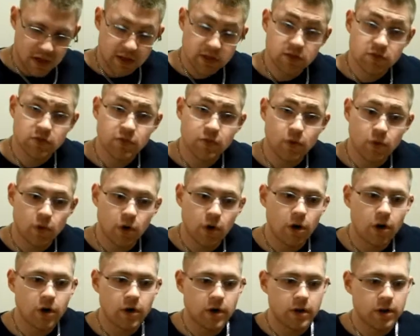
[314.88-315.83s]
As
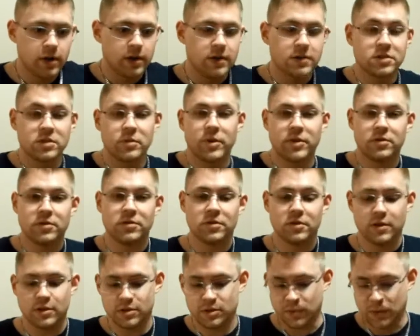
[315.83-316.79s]
for some
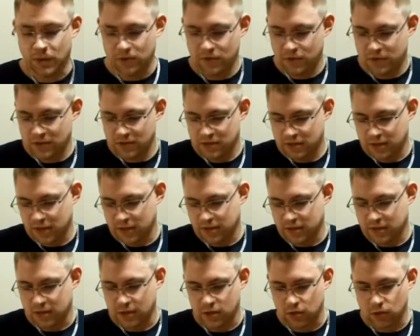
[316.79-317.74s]
other things I'd
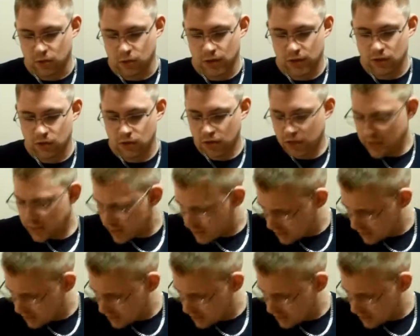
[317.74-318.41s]
like to take a quick look